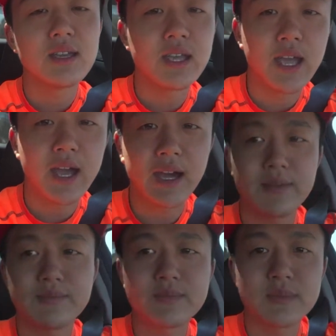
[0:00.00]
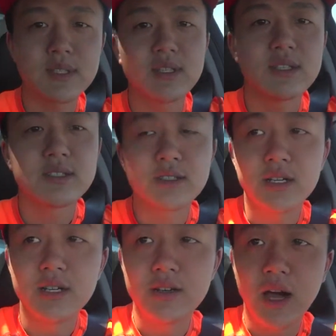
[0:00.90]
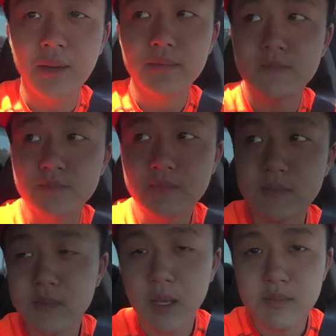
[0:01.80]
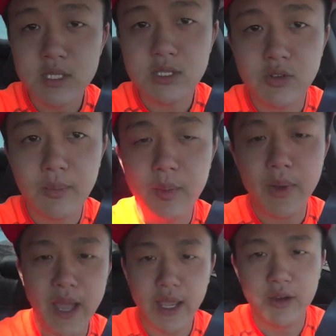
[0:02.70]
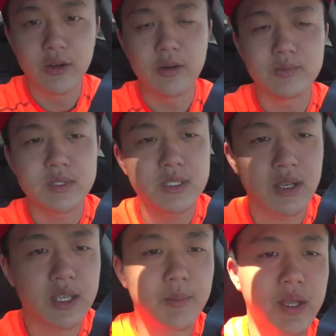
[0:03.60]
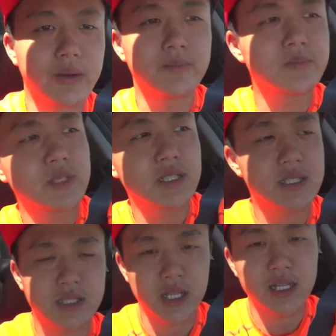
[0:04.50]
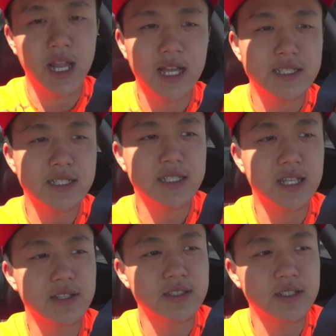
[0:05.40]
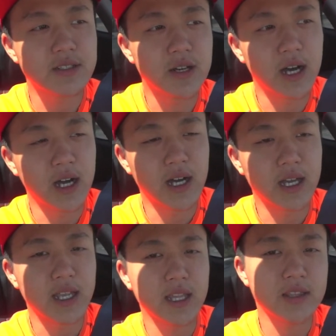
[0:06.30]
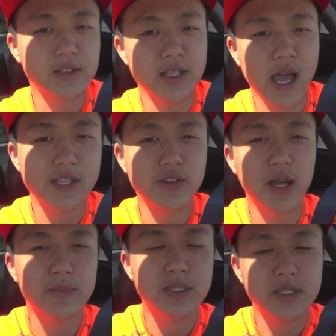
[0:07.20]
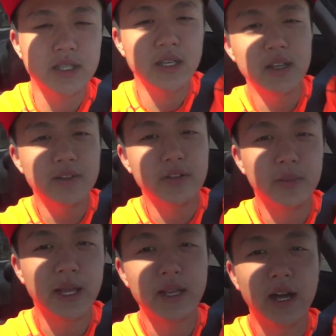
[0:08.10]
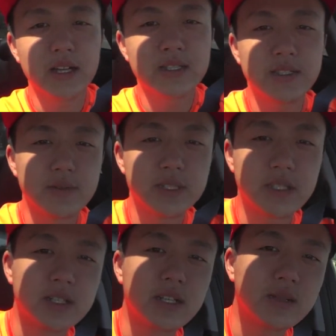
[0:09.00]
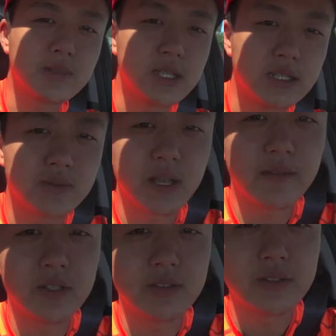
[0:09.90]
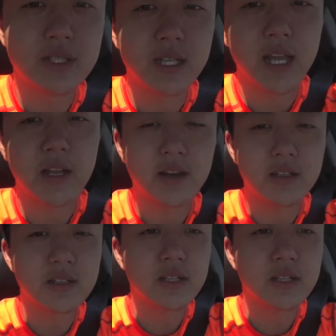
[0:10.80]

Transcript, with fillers: Yeah. So I'm I'm just dropping by at home so I can pick up sunglasses and also uh, get those eye drops for my dog to return it because we haven't used it at all.